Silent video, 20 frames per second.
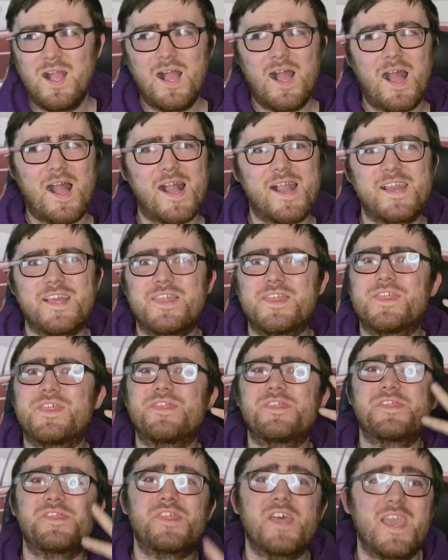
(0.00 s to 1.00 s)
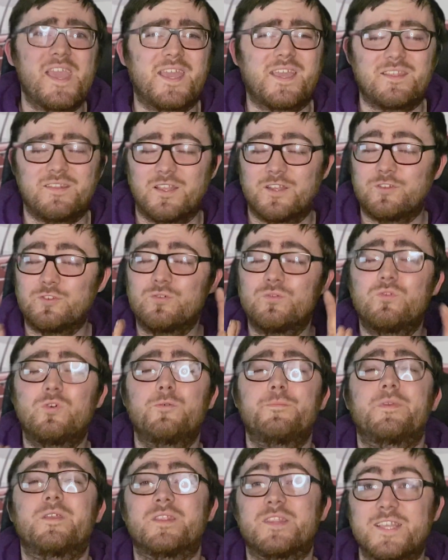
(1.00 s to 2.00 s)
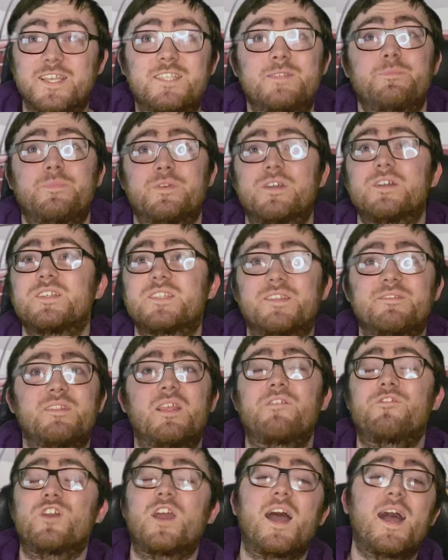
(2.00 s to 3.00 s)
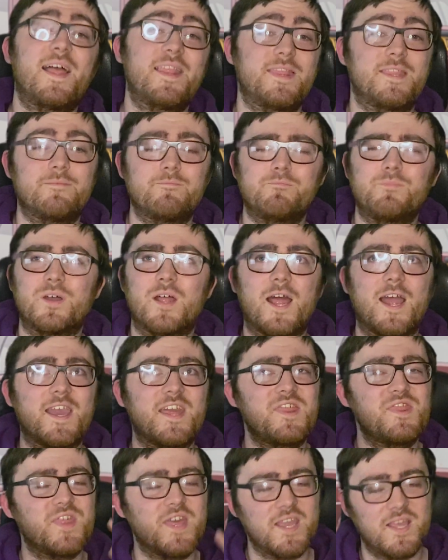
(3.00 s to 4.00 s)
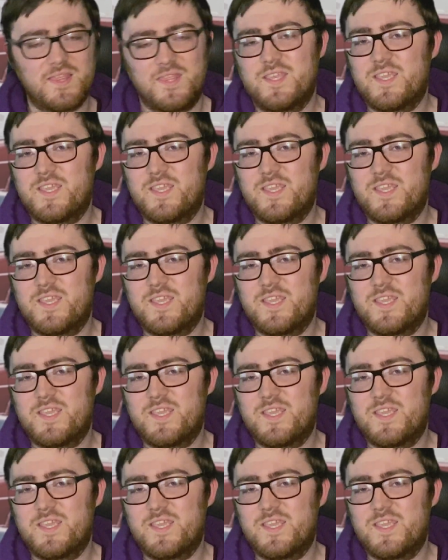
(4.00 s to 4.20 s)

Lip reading: I think, now don't quote me on this because I've never had them, but I think they